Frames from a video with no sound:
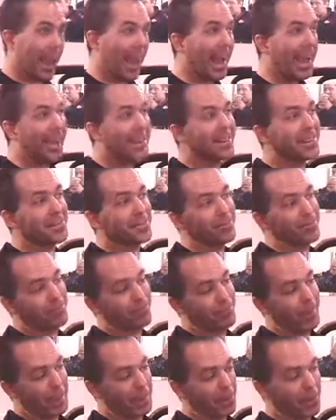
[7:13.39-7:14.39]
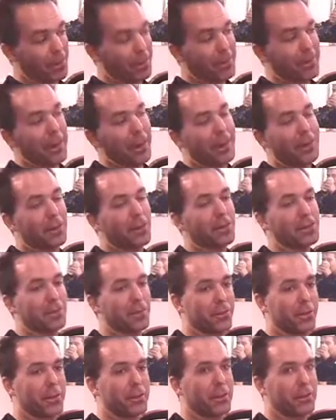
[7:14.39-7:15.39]
And by learning that, I
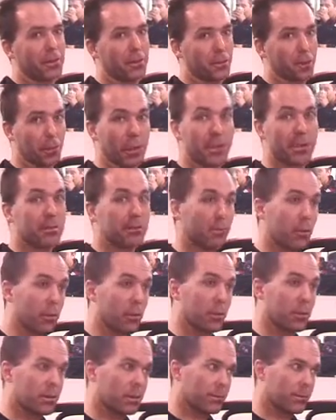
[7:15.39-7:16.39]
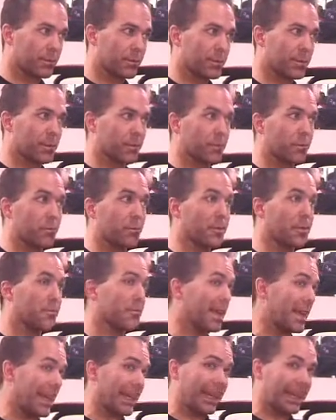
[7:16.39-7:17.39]
also then learn what's more true to
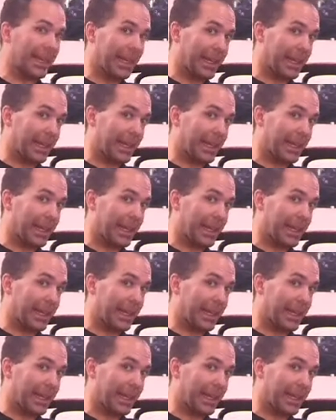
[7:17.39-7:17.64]
me.